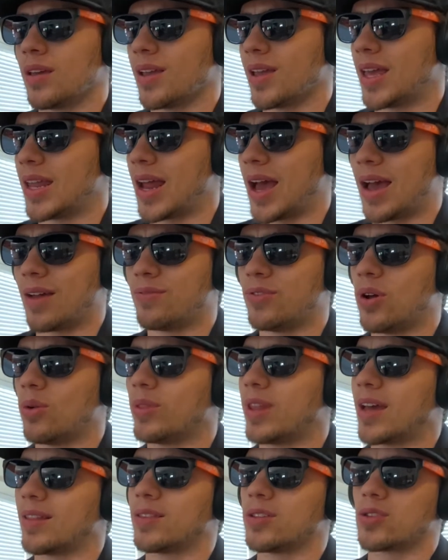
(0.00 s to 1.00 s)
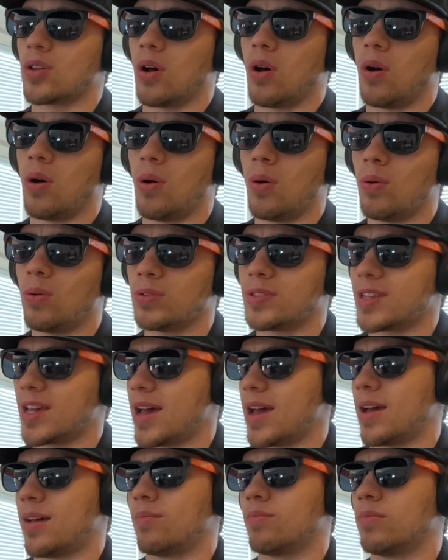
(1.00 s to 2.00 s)
And I've known that this whole
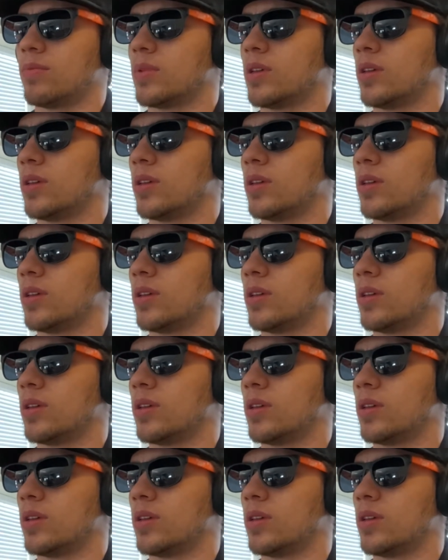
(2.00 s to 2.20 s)
time.